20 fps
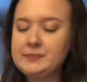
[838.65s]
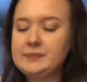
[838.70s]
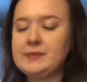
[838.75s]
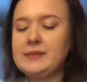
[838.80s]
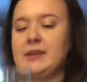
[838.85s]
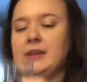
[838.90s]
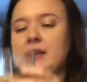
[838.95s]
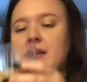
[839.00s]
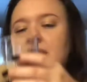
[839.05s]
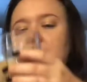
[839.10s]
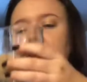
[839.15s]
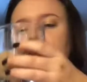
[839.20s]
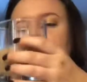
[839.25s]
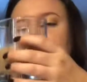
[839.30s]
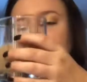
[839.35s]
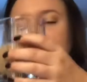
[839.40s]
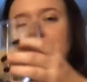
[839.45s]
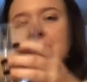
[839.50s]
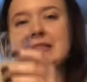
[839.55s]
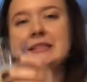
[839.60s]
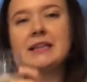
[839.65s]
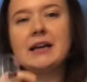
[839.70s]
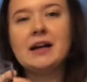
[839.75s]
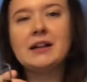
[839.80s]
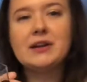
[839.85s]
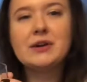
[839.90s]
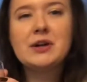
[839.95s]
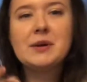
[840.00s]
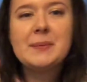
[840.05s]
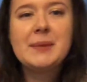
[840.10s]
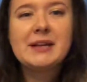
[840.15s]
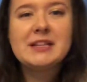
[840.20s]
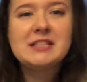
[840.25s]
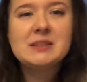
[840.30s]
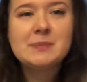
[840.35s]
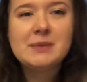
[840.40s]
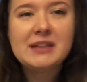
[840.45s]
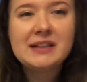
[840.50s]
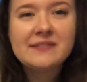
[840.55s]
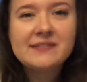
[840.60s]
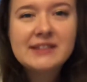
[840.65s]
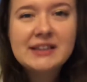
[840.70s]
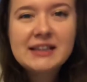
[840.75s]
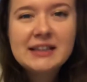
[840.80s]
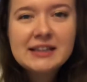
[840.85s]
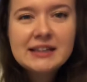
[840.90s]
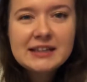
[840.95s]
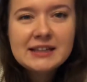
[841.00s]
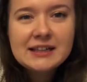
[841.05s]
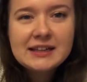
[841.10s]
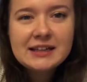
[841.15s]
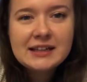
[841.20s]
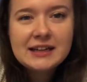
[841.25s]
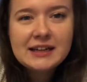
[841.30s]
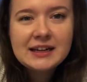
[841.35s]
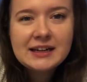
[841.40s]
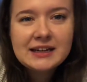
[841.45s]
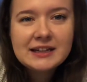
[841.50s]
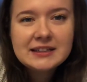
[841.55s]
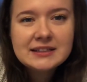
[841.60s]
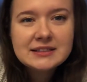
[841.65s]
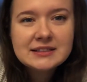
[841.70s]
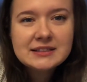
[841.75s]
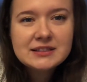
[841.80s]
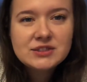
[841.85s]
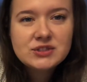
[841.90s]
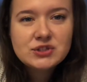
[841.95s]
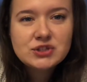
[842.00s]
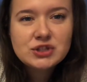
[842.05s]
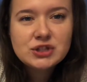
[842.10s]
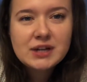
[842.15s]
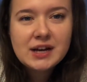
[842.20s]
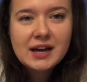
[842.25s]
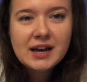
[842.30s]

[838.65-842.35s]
Ooh. This color reminds me of like an iced chai